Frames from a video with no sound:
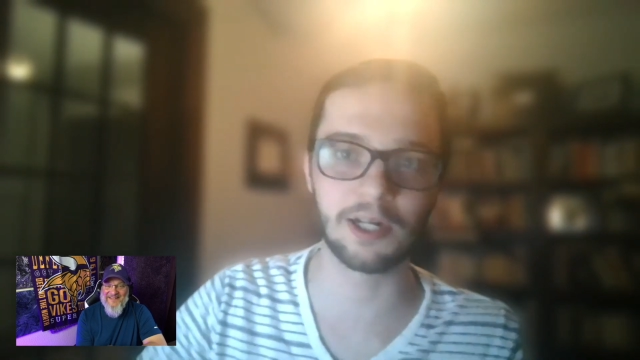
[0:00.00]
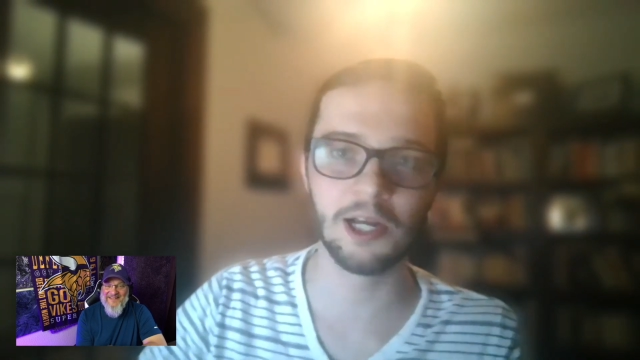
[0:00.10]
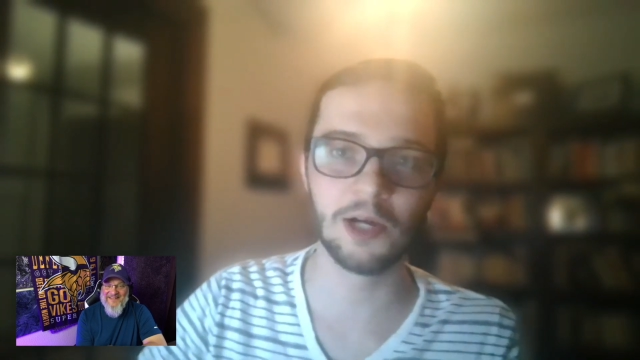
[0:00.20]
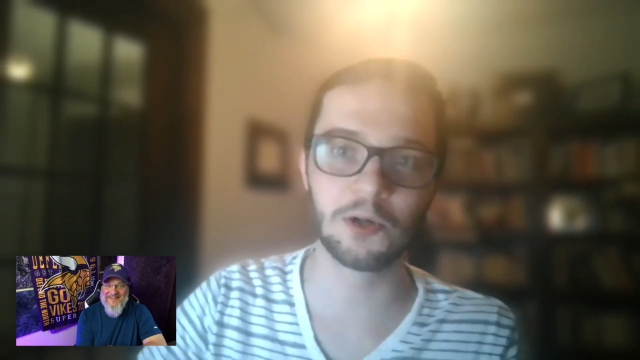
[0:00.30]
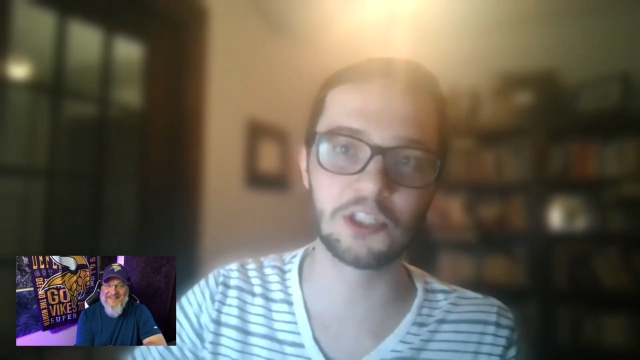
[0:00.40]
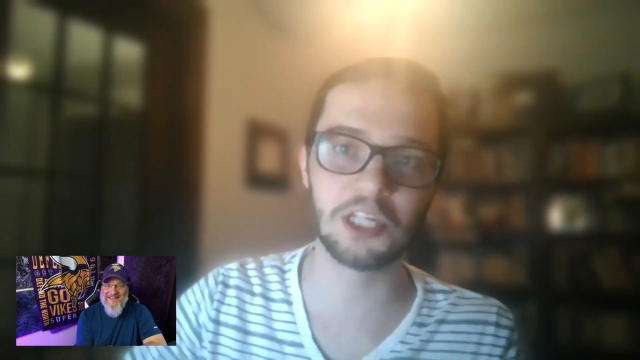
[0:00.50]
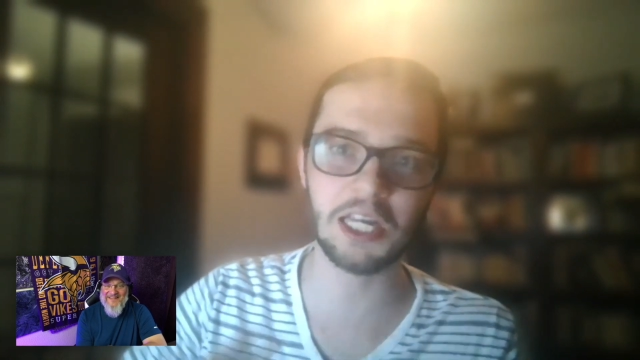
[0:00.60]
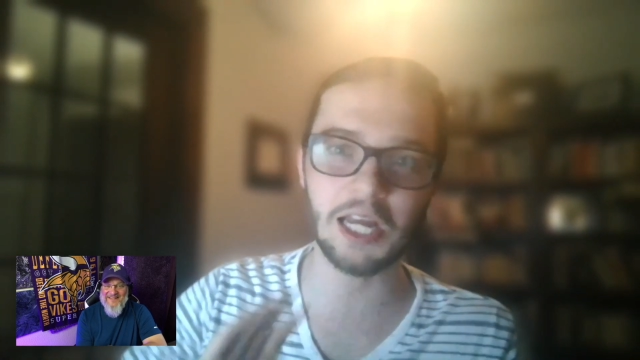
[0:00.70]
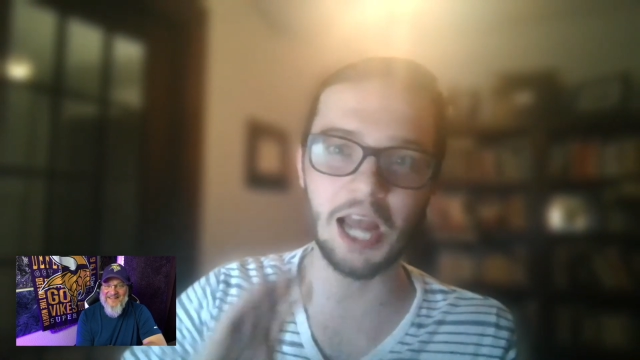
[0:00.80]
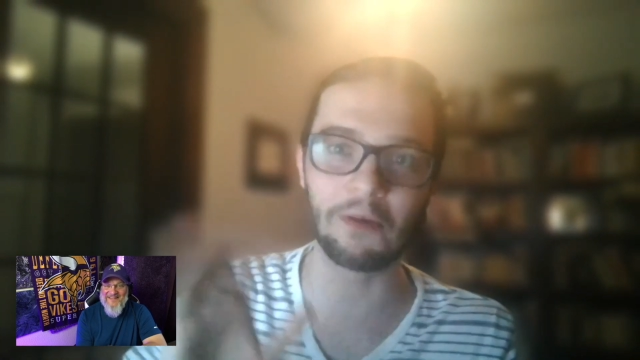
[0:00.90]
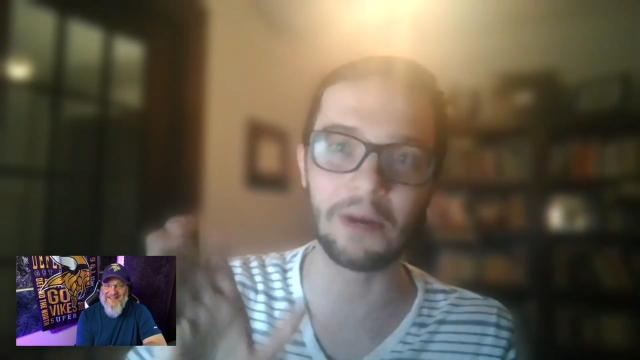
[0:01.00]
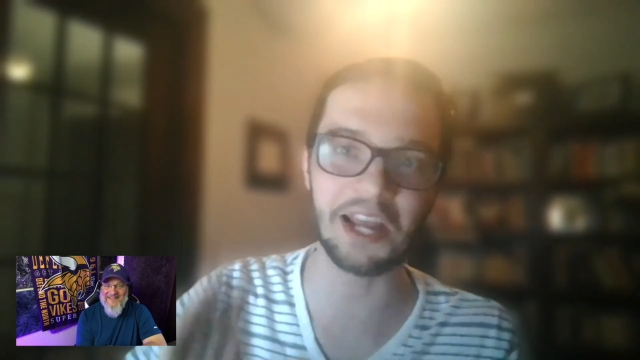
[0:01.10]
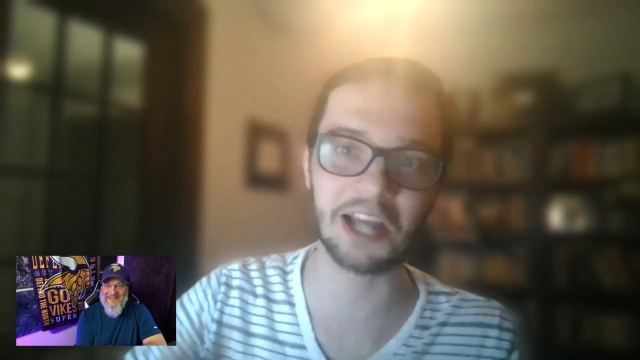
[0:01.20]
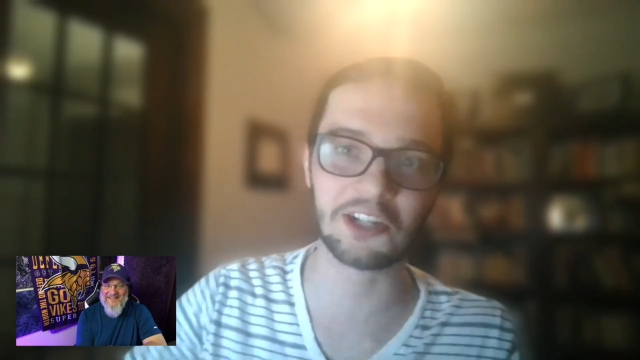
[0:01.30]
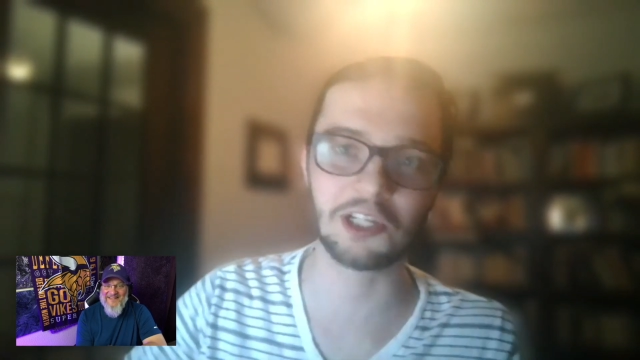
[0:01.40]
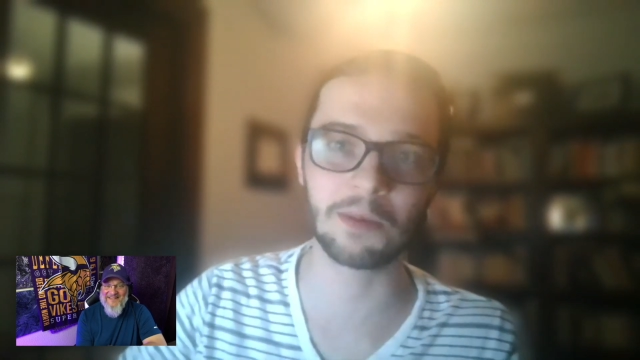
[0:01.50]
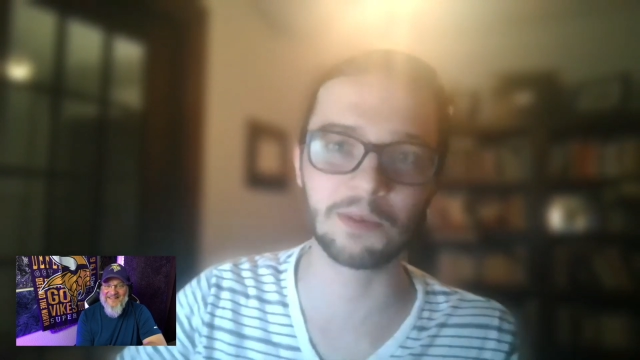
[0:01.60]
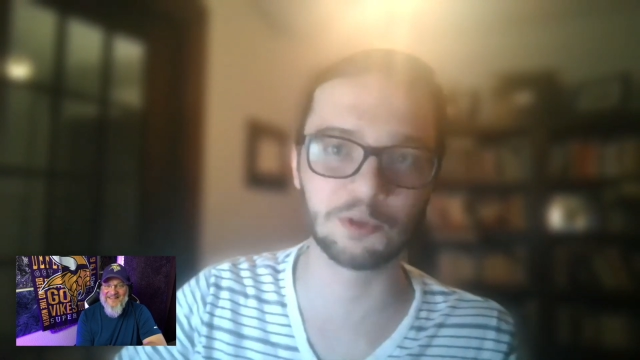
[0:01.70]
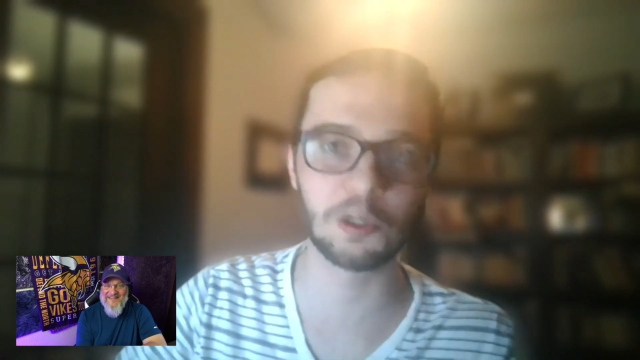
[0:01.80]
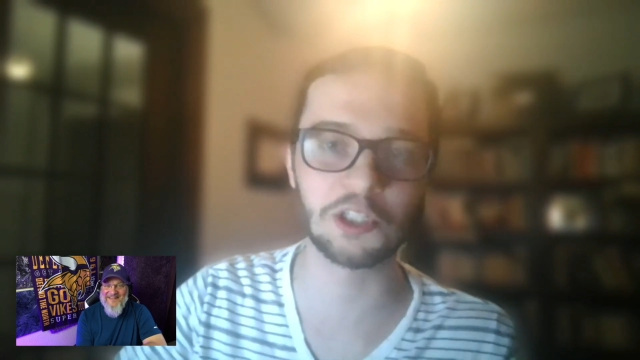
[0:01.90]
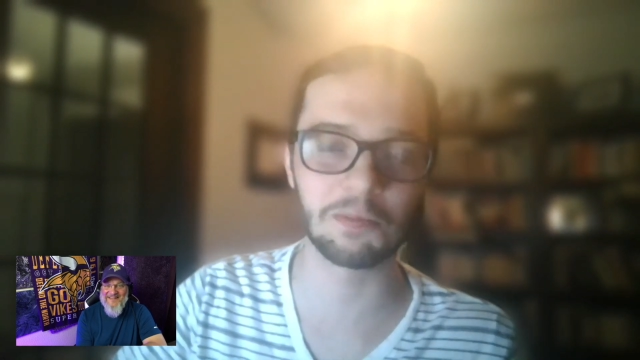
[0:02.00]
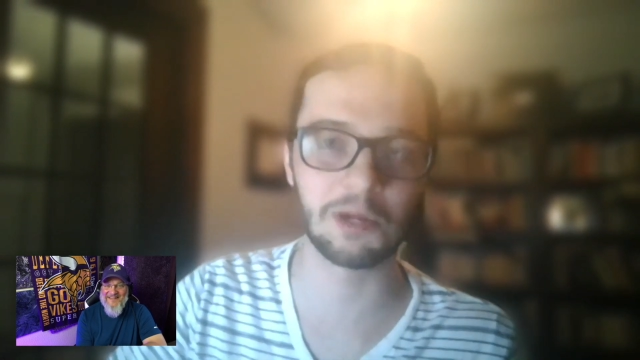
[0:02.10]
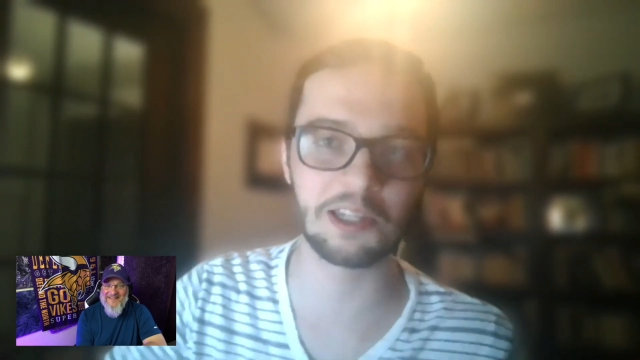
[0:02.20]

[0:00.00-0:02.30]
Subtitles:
but we'll see how many actually come to fruition